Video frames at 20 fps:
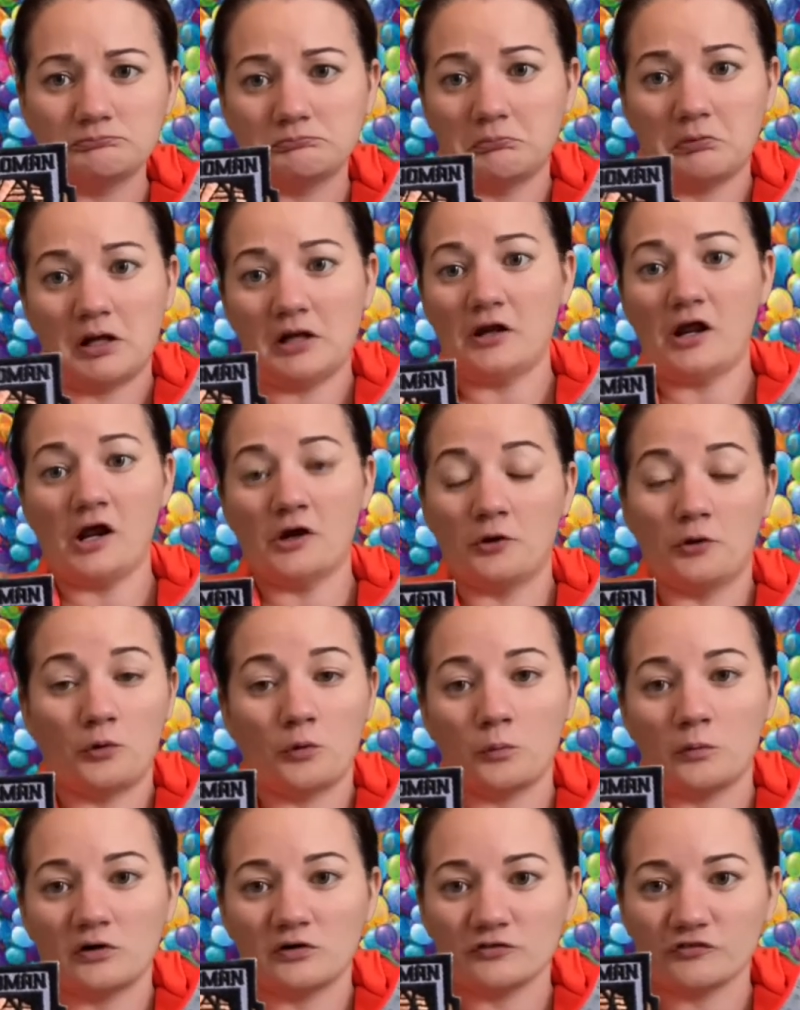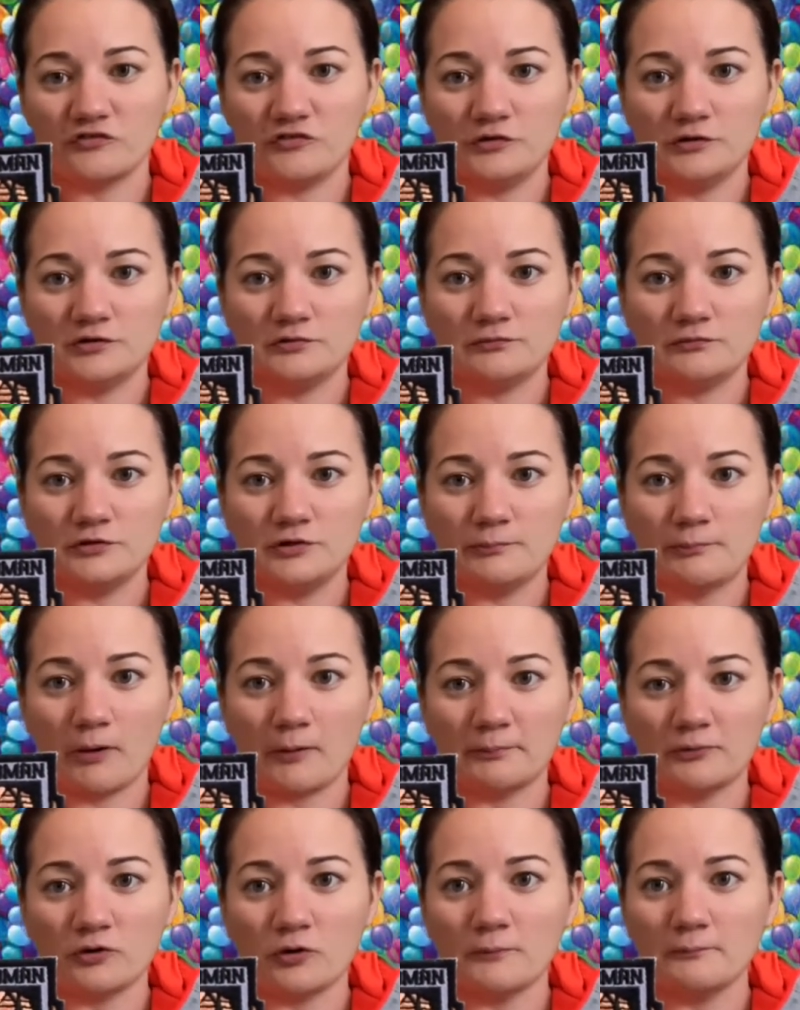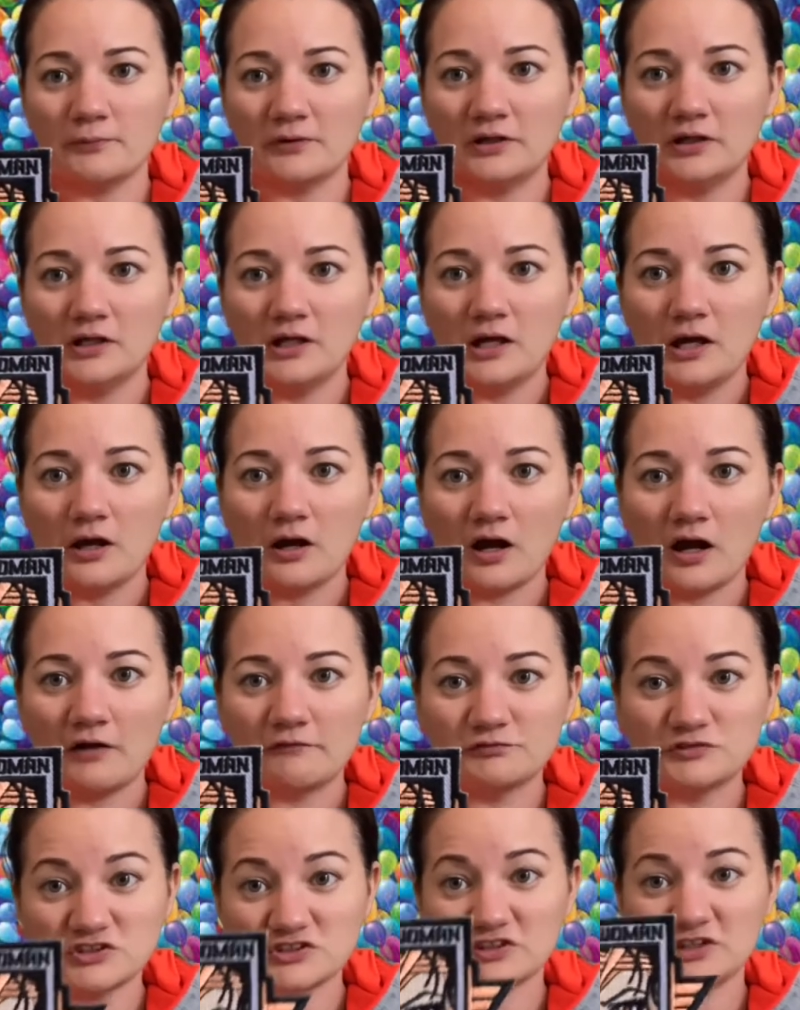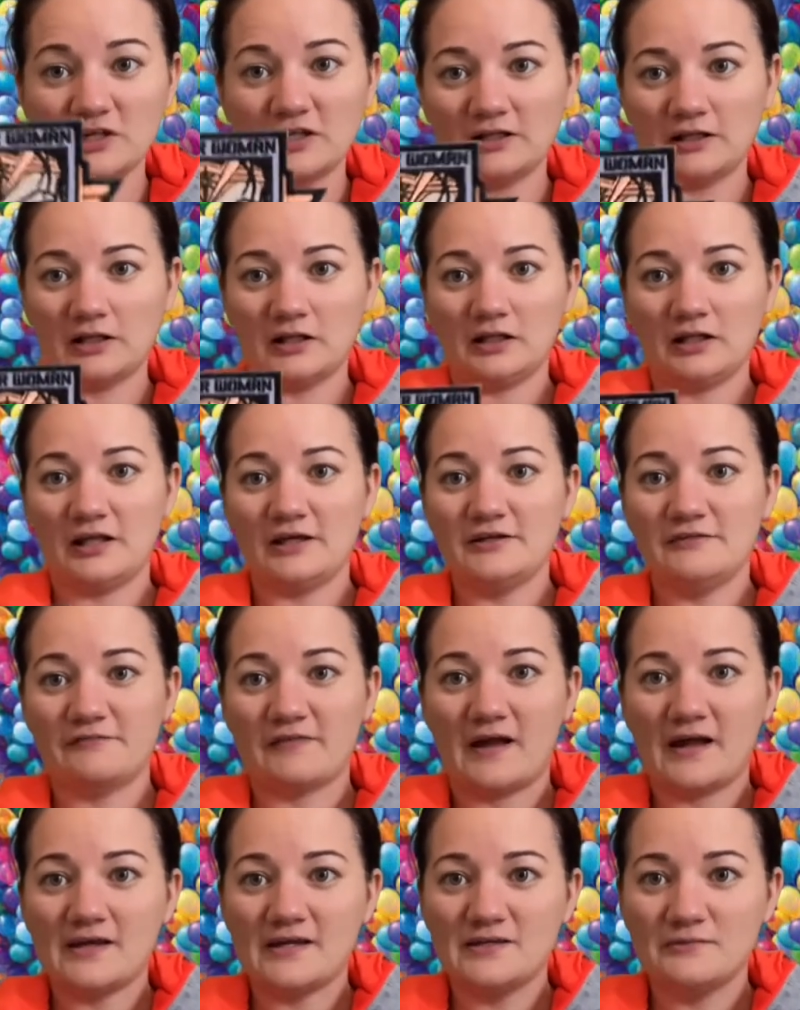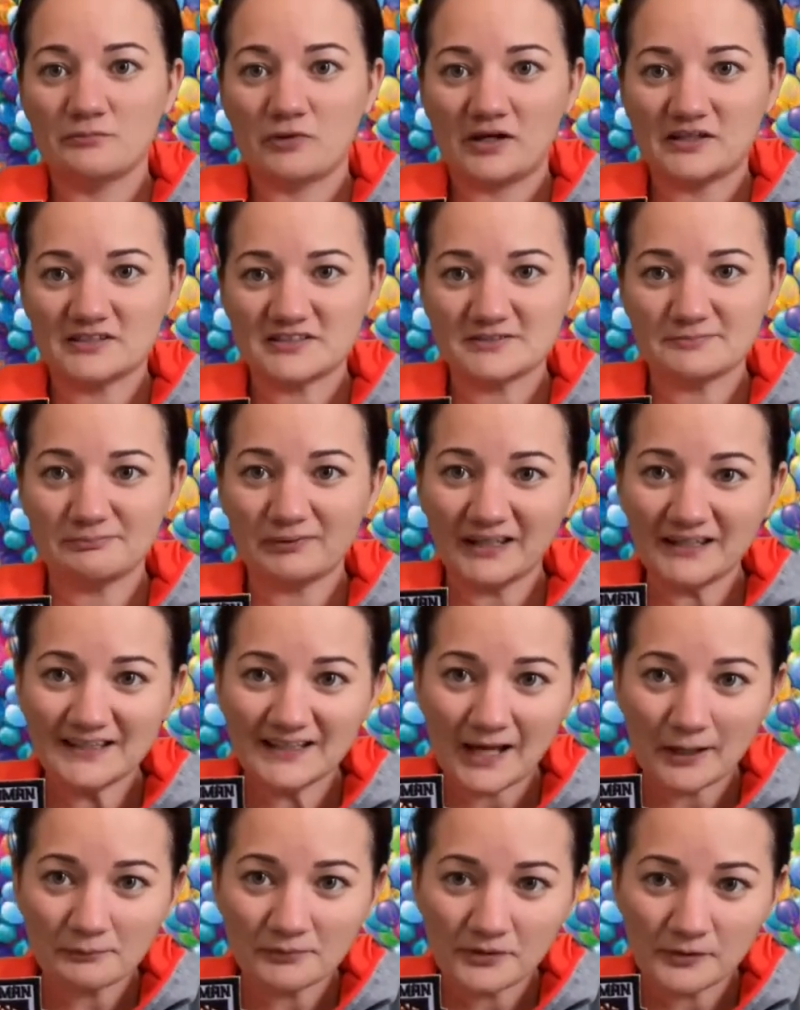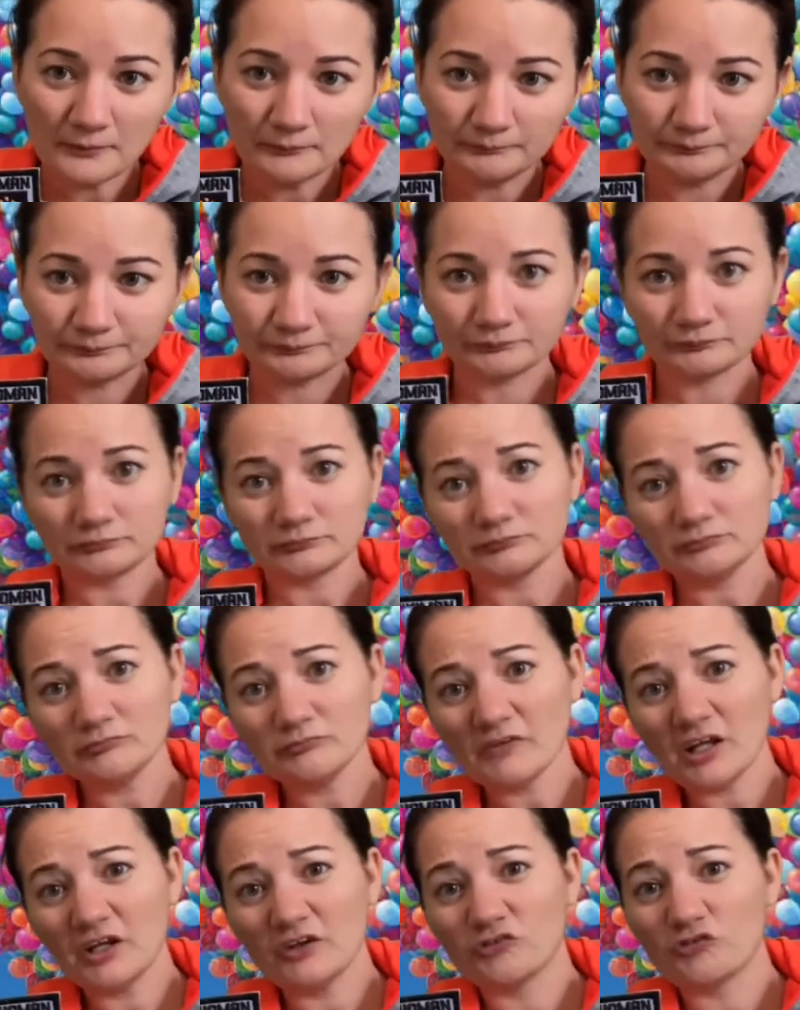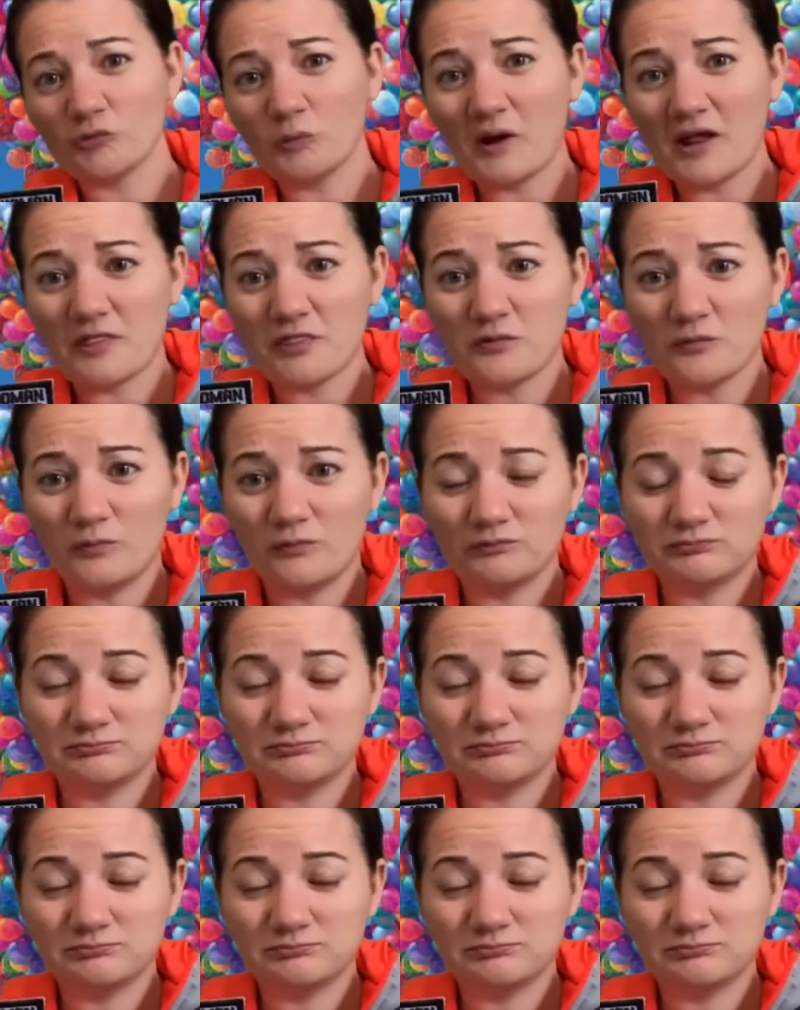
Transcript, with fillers: I, I, don't know where else you, you pop it on, but I'm just gonna leave that in my display cabinet. So I thought,